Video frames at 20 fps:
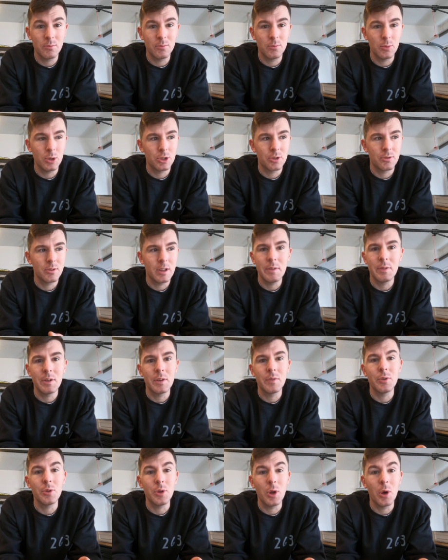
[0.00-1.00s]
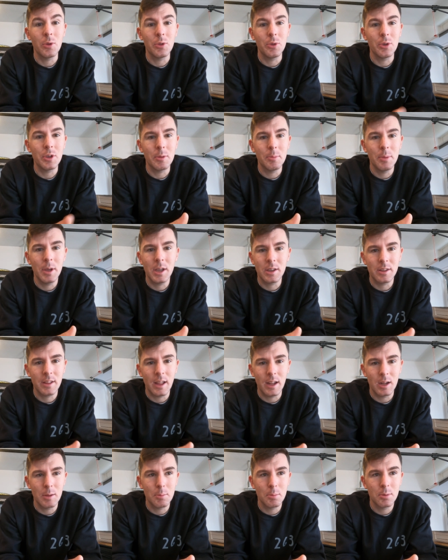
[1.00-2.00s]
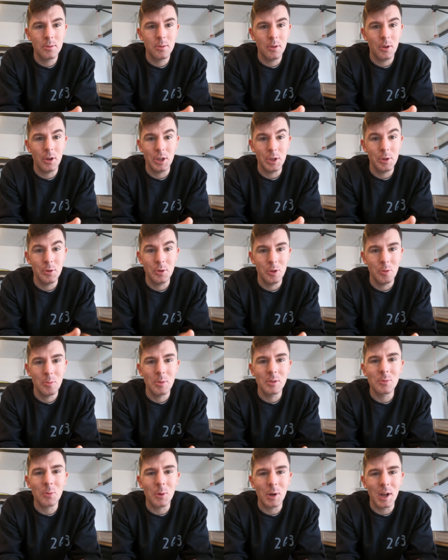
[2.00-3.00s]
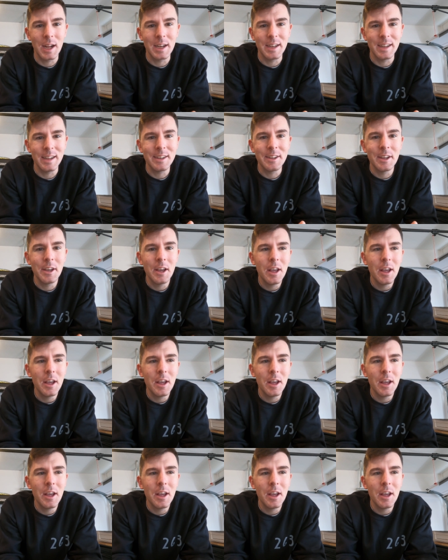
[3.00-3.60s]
which even if you don't, you can pick that up on YouTube. It's what I did.